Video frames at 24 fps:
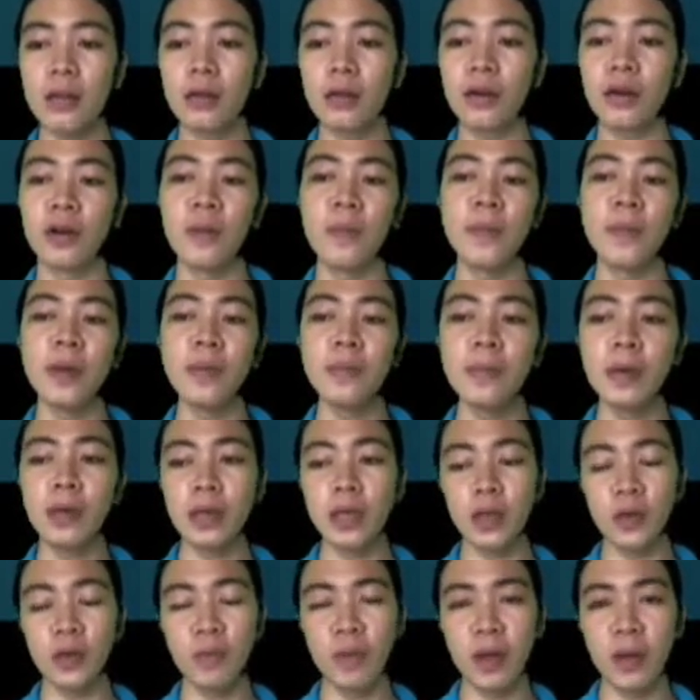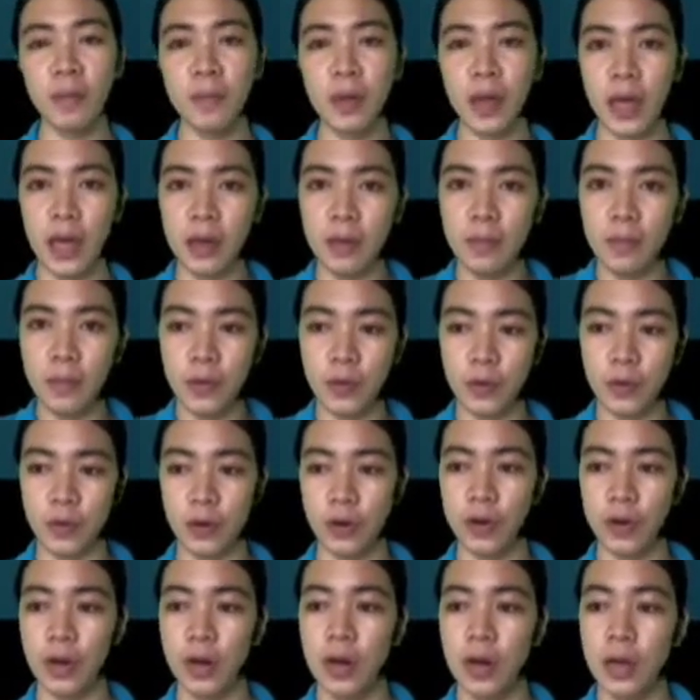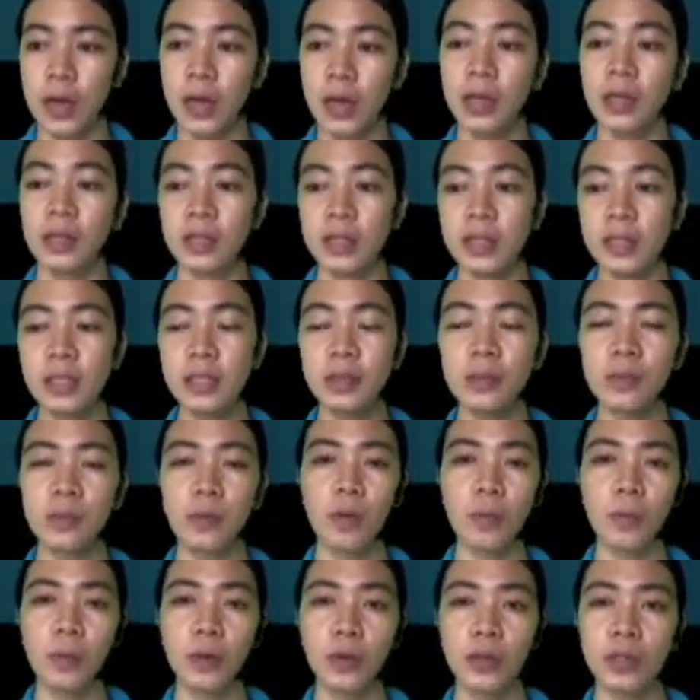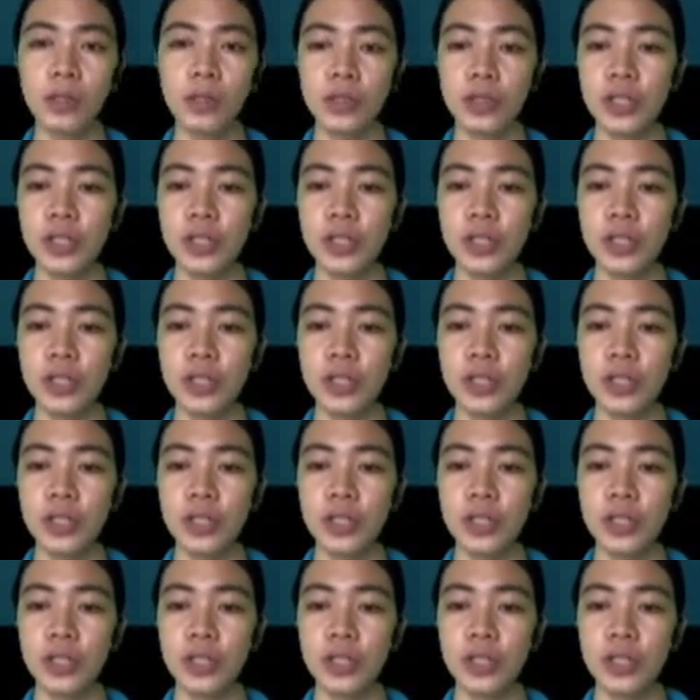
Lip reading: or mimic human behavior. These robots